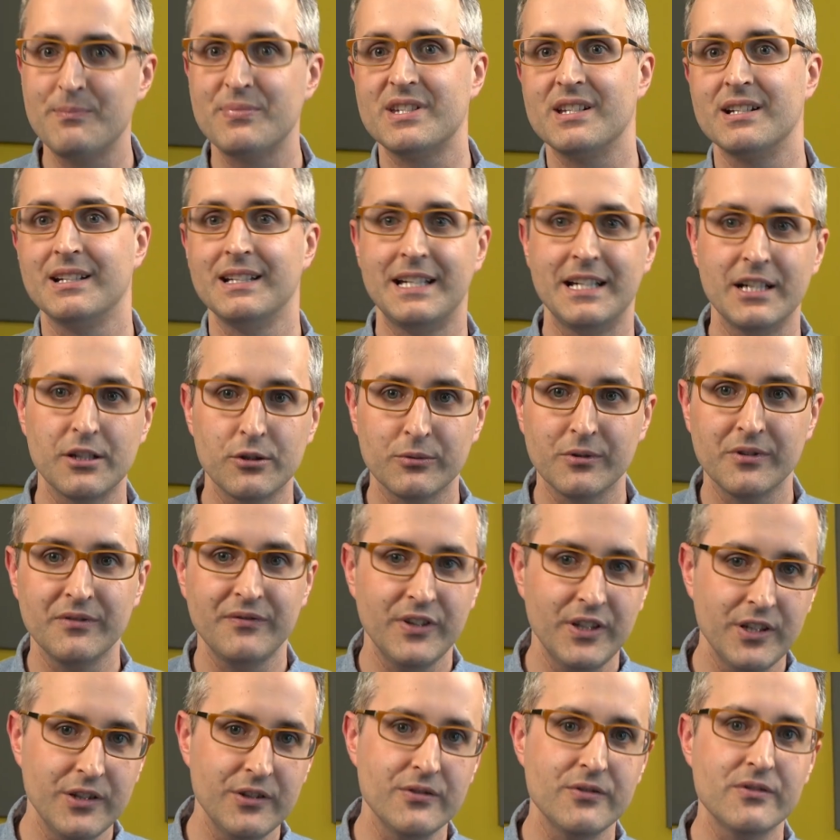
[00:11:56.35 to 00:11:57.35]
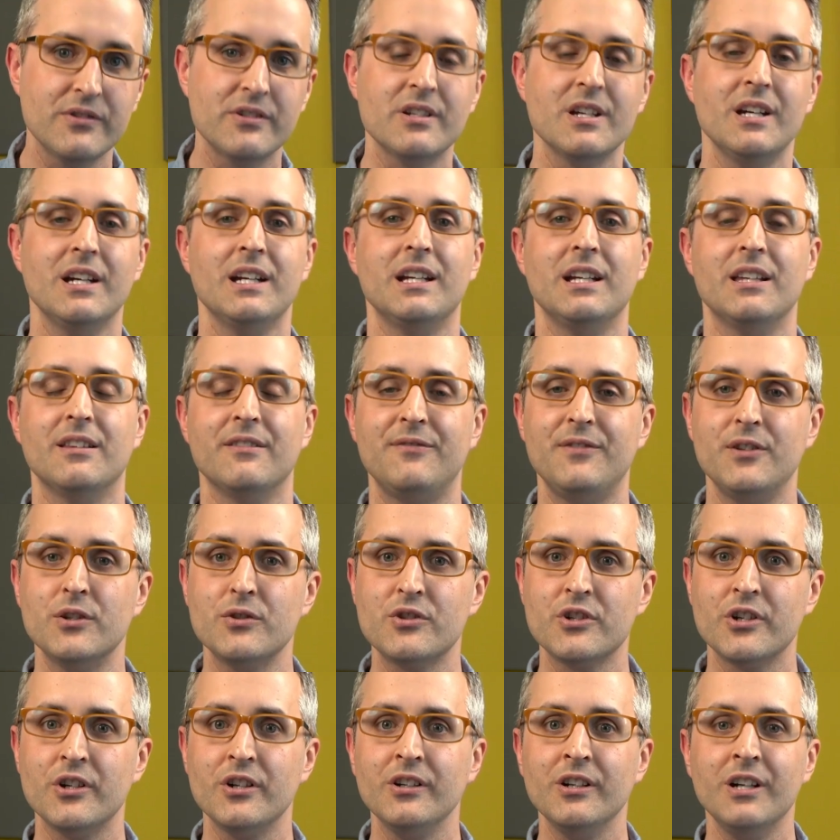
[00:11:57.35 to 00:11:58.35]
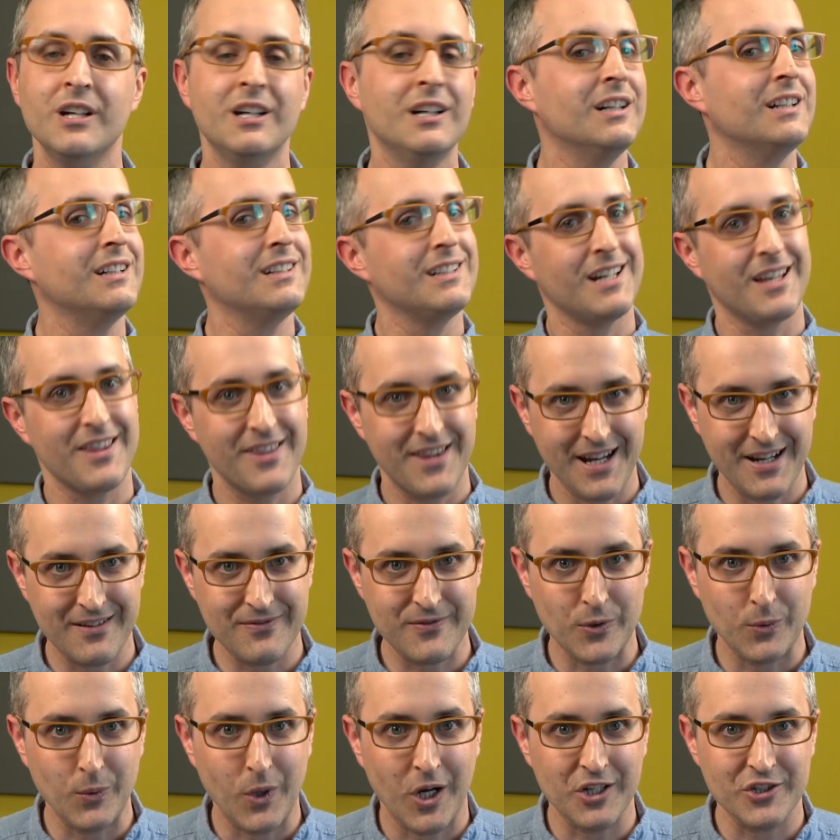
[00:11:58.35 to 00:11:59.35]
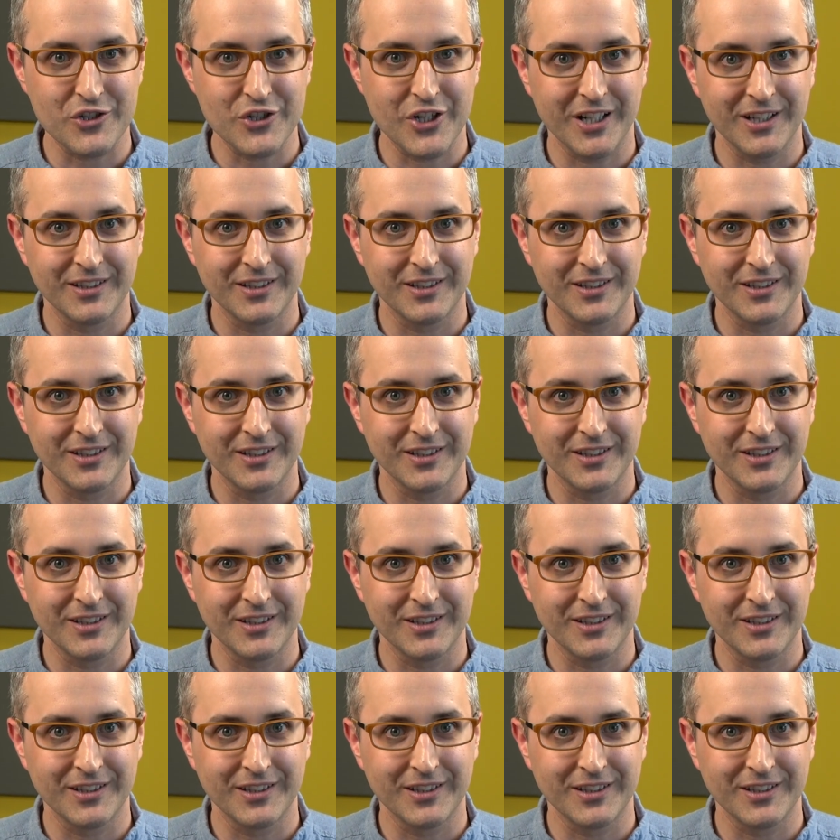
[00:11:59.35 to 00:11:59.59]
and gear reviews in the future, and thanks for watching.